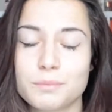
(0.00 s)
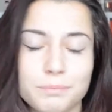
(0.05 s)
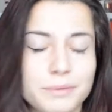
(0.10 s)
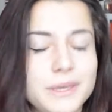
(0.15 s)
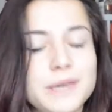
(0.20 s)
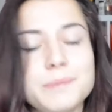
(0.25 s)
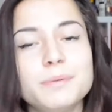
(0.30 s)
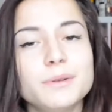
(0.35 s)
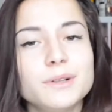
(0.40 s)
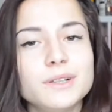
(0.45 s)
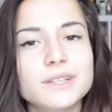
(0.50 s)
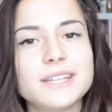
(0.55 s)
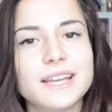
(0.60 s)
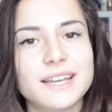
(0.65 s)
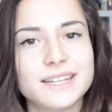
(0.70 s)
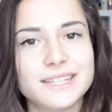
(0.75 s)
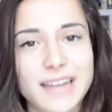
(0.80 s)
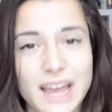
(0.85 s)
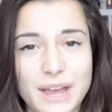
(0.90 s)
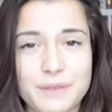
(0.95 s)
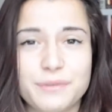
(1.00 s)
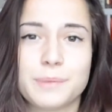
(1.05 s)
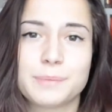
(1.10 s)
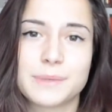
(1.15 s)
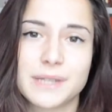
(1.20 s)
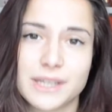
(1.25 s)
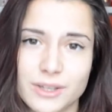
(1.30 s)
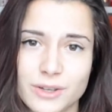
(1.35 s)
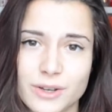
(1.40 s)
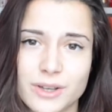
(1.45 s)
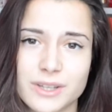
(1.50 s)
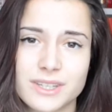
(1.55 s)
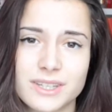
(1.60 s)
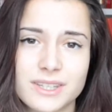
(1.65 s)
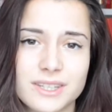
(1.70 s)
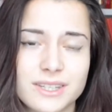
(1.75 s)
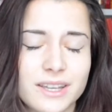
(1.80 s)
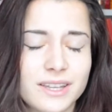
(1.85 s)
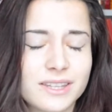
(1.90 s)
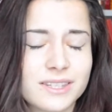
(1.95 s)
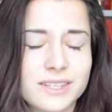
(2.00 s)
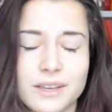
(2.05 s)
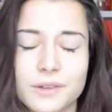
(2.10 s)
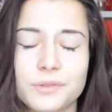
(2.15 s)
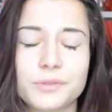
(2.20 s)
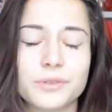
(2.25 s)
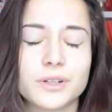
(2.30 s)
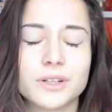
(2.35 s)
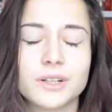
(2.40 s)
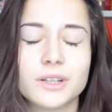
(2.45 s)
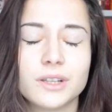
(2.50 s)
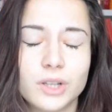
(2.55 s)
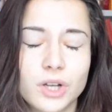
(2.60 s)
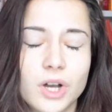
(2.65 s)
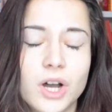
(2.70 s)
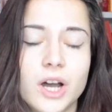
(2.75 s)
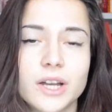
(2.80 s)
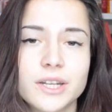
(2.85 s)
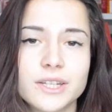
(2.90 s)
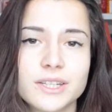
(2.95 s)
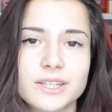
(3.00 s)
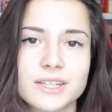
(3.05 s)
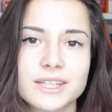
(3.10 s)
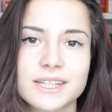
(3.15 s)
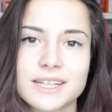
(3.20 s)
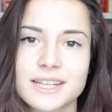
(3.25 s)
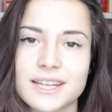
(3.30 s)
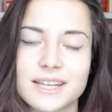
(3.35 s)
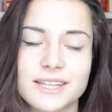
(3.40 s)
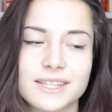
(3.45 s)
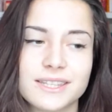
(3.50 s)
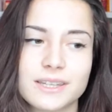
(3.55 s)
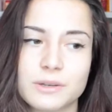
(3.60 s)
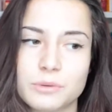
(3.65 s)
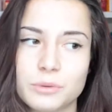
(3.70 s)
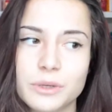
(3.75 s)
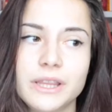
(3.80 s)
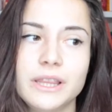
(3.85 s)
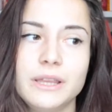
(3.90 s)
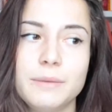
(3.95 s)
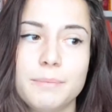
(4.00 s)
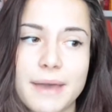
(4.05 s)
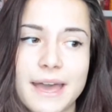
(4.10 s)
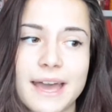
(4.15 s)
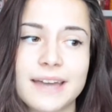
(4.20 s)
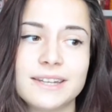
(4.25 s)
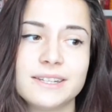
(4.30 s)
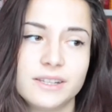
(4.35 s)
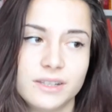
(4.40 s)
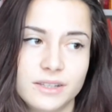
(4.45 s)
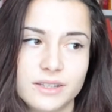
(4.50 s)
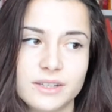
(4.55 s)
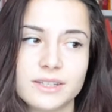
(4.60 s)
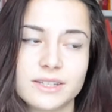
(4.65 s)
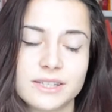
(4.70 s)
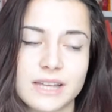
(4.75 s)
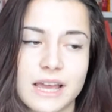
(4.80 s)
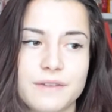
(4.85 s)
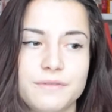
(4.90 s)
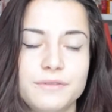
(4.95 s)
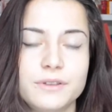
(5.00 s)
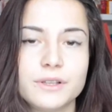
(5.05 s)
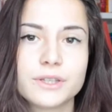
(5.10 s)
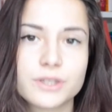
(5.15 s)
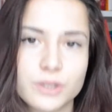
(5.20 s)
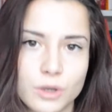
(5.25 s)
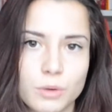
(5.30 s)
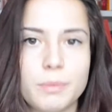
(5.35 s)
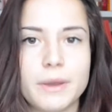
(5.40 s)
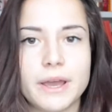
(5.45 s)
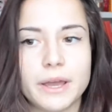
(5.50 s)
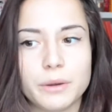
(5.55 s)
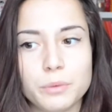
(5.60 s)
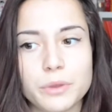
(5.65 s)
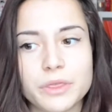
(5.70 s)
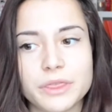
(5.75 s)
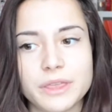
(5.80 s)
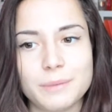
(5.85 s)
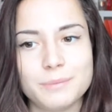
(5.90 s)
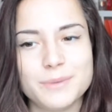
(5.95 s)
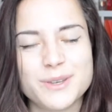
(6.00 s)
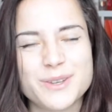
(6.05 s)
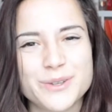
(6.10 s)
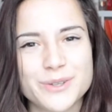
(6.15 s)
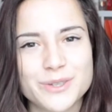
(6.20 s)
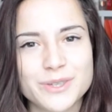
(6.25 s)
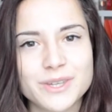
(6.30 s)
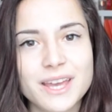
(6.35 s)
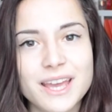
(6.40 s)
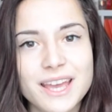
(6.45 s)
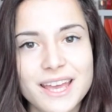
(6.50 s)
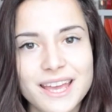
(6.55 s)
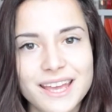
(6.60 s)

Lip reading: People that have a psychosis, they suffer a lot. It's a really bad illness. I feel so bad with them because